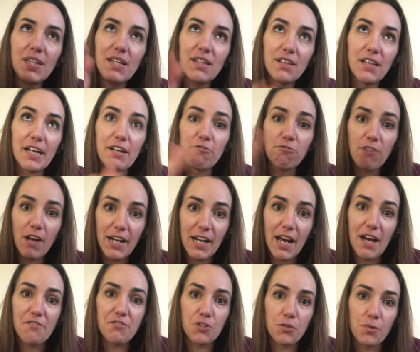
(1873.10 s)
like right
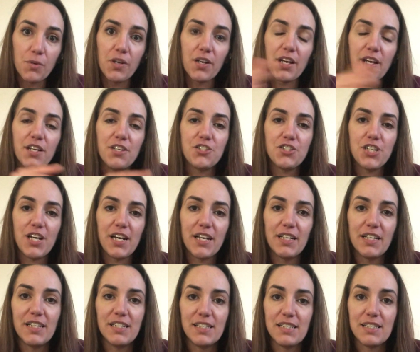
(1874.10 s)
after work each day
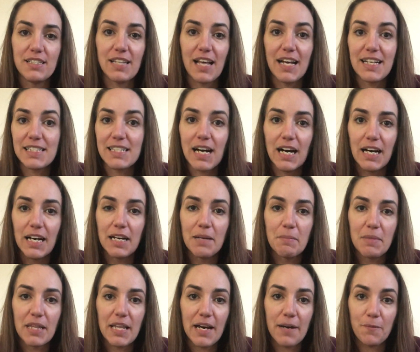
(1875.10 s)
is that
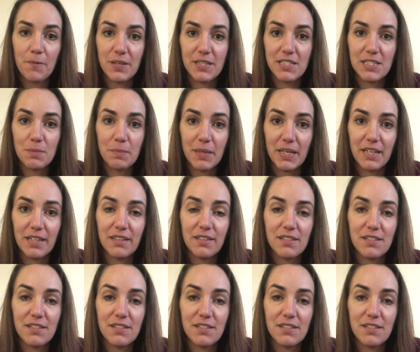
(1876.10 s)
time that we speak.